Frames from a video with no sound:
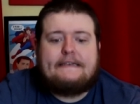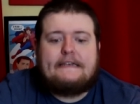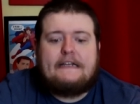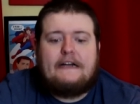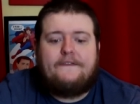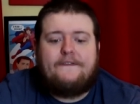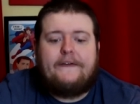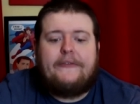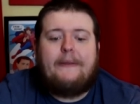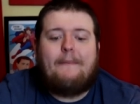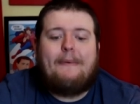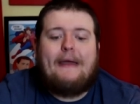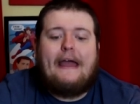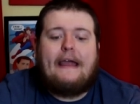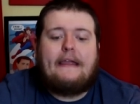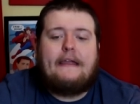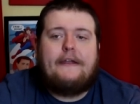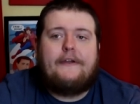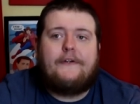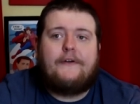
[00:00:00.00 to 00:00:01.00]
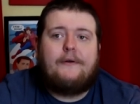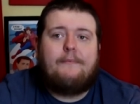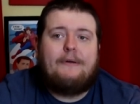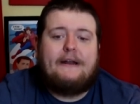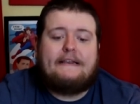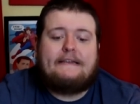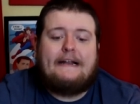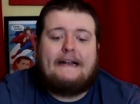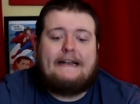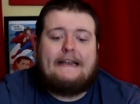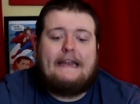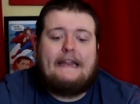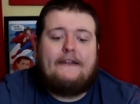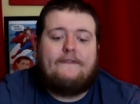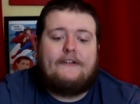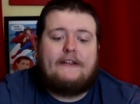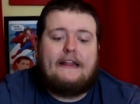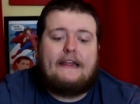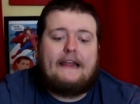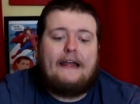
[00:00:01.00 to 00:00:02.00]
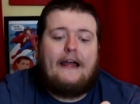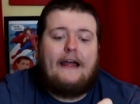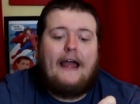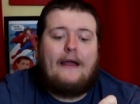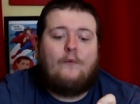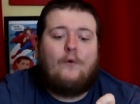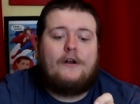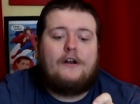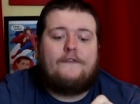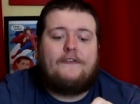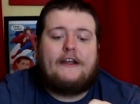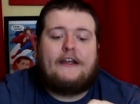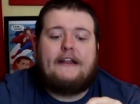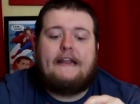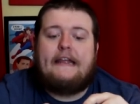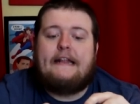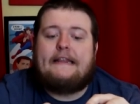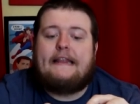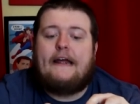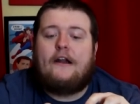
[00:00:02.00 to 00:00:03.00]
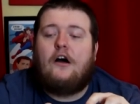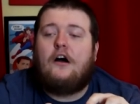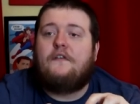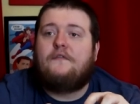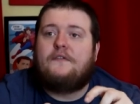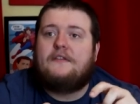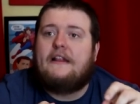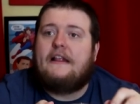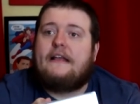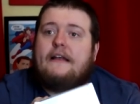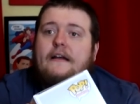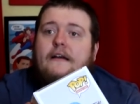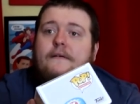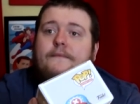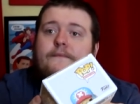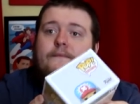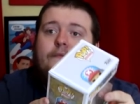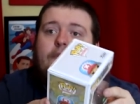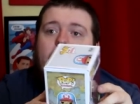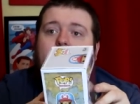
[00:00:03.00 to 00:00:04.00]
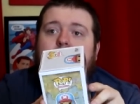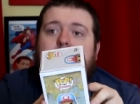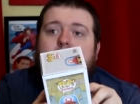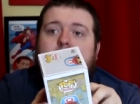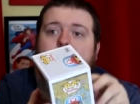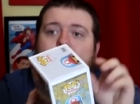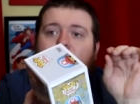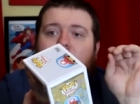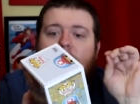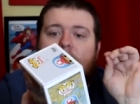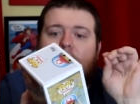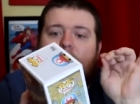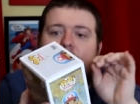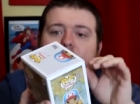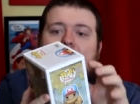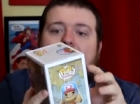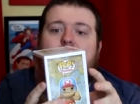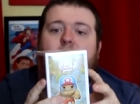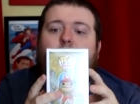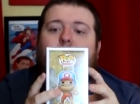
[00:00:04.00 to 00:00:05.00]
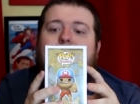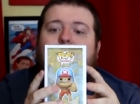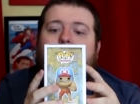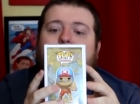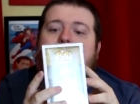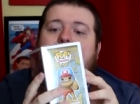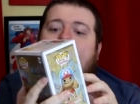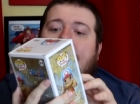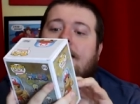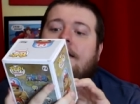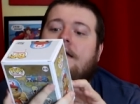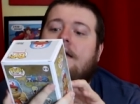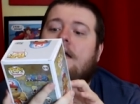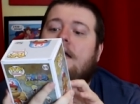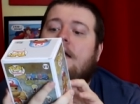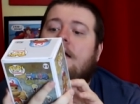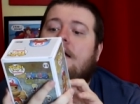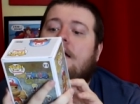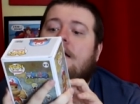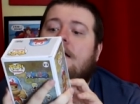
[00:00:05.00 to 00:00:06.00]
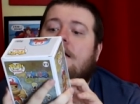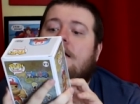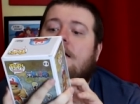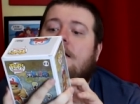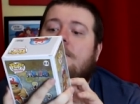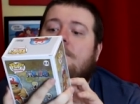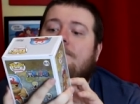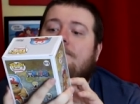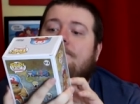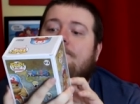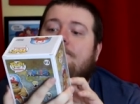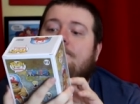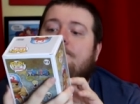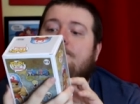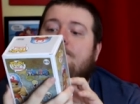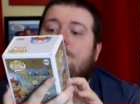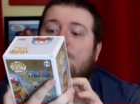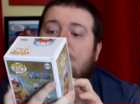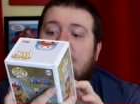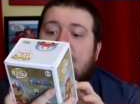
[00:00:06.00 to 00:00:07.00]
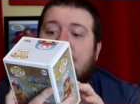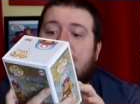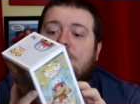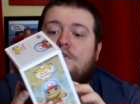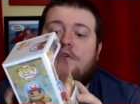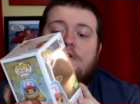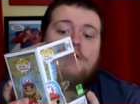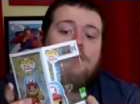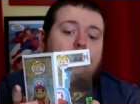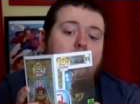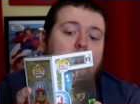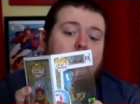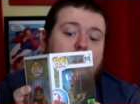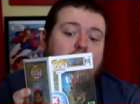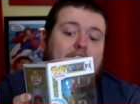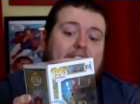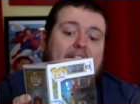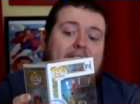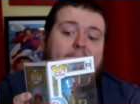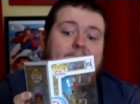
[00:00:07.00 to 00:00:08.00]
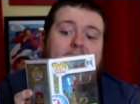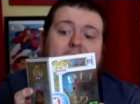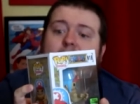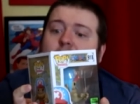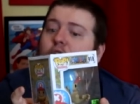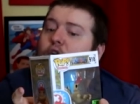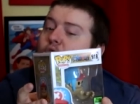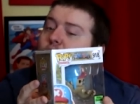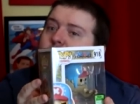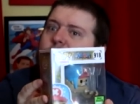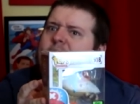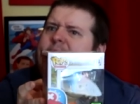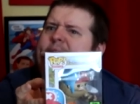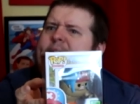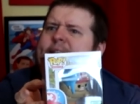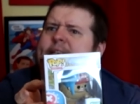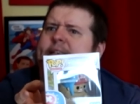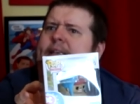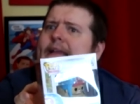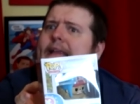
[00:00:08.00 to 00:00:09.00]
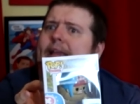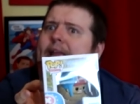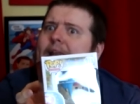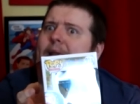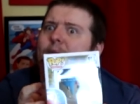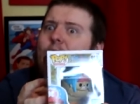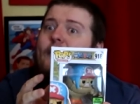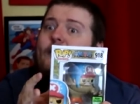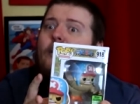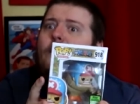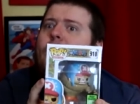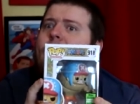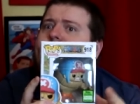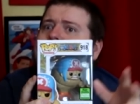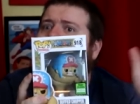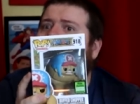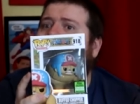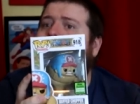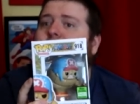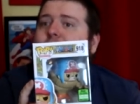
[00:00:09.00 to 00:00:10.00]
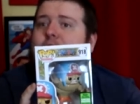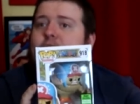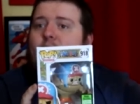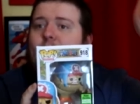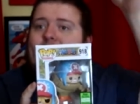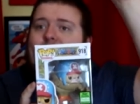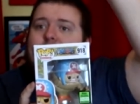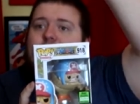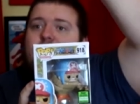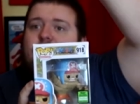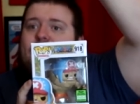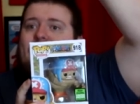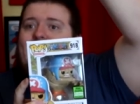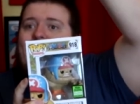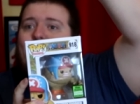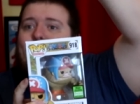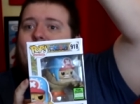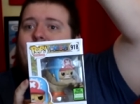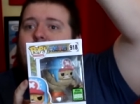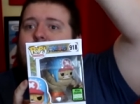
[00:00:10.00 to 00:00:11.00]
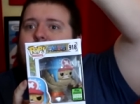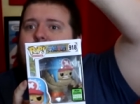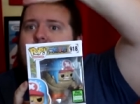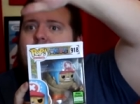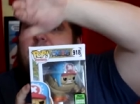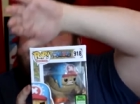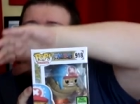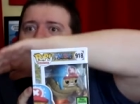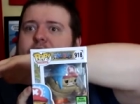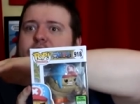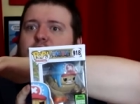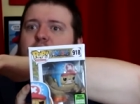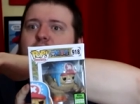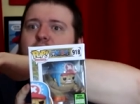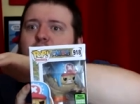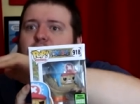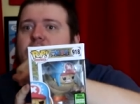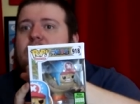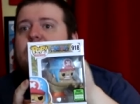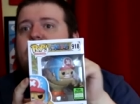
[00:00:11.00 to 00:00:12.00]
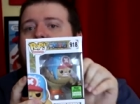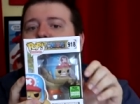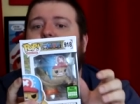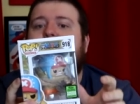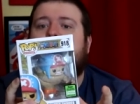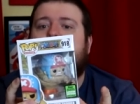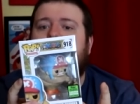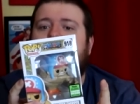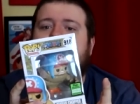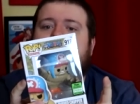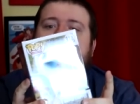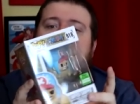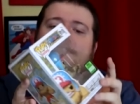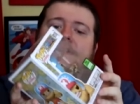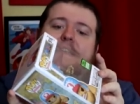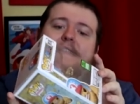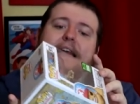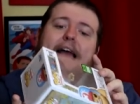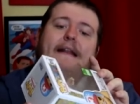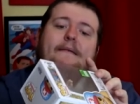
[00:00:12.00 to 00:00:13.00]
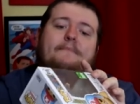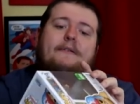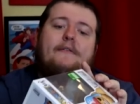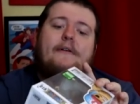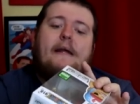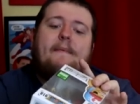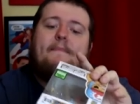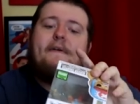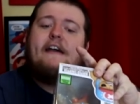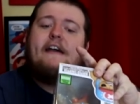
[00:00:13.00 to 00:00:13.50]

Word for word: scuff on the back here, but it's not even like I wonder if I could get that off with like a like a wet rag. Really cool. We'll check him out. I don't know where he's sitting anymore. I know he was hot for when he first came out, but I think he's cooled a little bit, so we'll see where he's at and be right